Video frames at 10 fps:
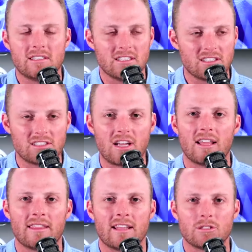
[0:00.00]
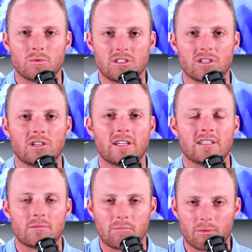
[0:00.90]
son that is returning
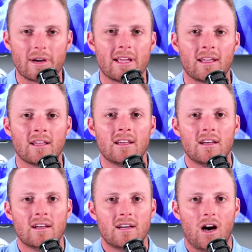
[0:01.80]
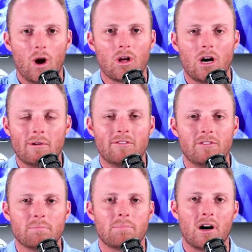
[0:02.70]
to bring Oklahoma
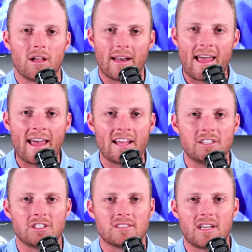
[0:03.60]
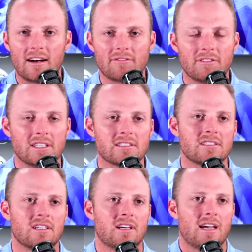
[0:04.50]
football an edge, a toughness,
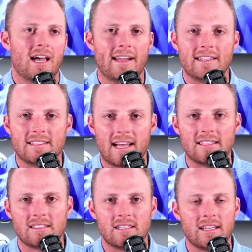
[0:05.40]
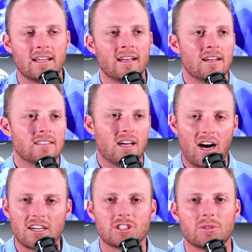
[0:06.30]
an intensity to
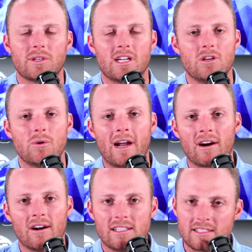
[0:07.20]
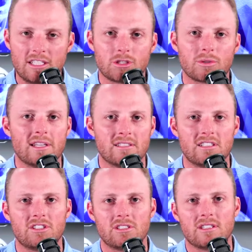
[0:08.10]
usher in a new era as they
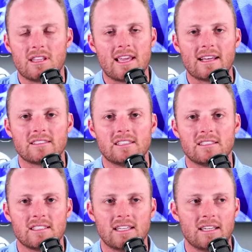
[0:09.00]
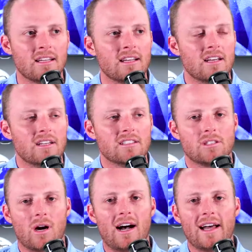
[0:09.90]
transition to the SEC.
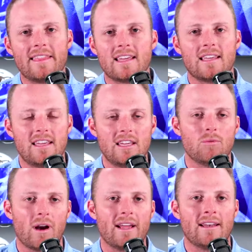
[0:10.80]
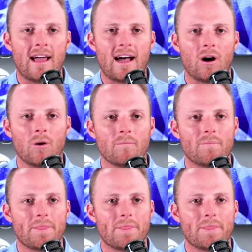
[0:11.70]
So I think he right now,